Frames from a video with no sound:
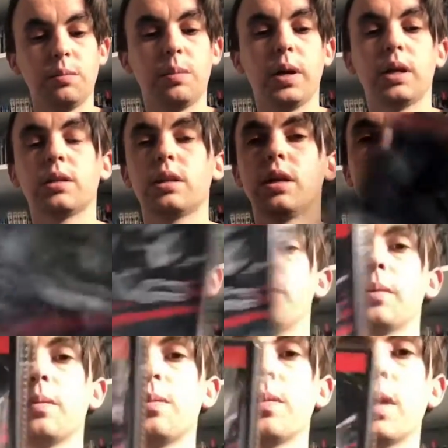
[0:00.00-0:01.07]
picked up
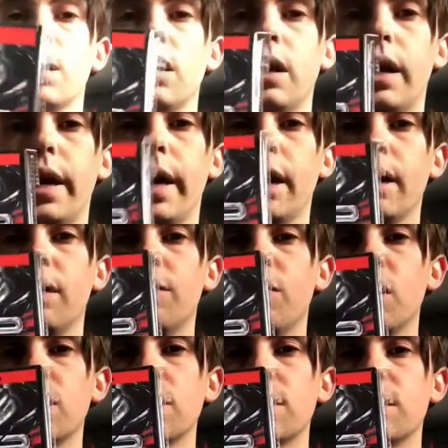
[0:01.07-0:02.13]
Alien
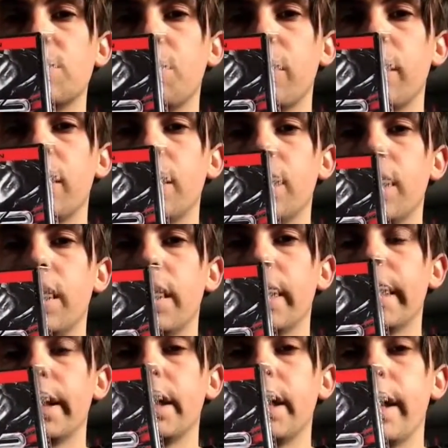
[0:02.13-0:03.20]
vs
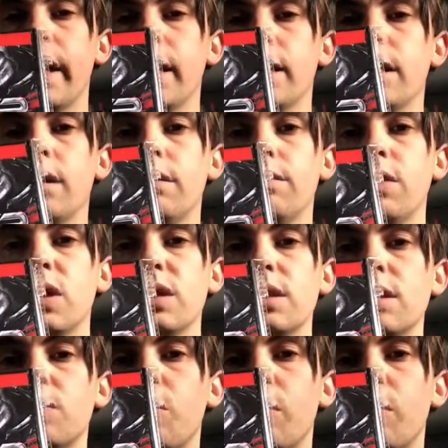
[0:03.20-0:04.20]
Predator and Alien vs